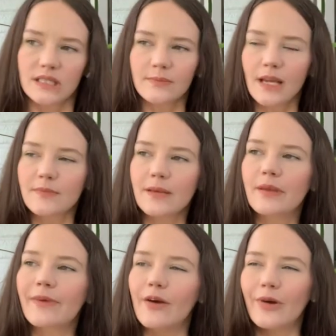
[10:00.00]
sometimes I,
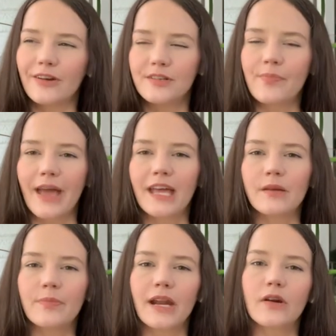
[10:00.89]
maybe I wear it to bed,
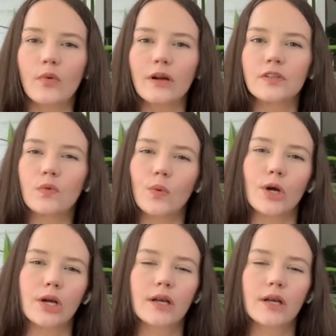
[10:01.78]
but I don't wear it to work,